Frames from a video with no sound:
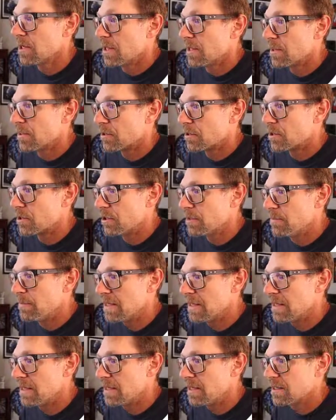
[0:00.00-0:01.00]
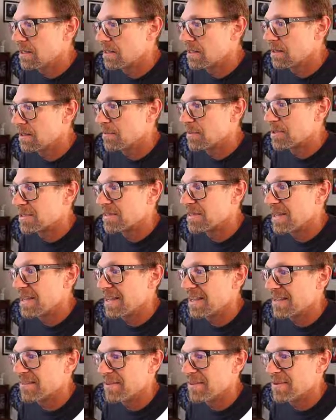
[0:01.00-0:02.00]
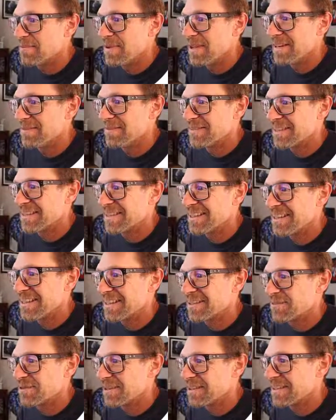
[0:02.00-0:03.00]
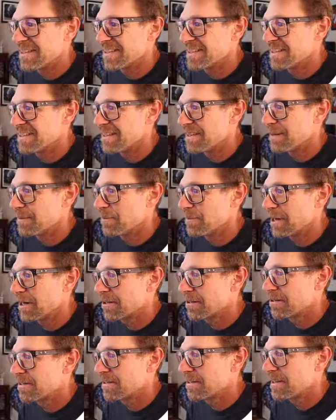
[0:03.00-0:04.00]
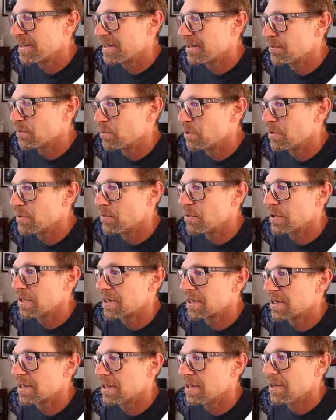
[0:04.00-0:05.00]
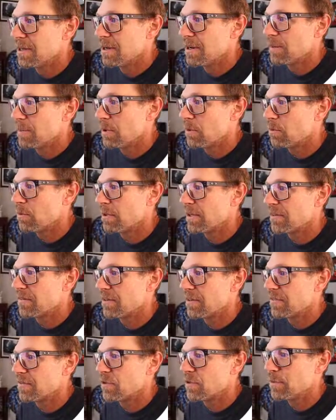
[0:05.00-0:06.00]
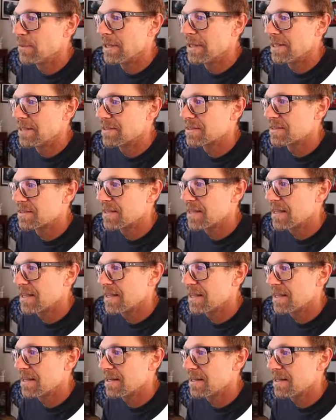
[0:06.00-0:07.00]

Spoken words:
there could be a mistake. If I made a mistake in one of these CNAME records, then it wouldn't work. But we'll give it a few minutes and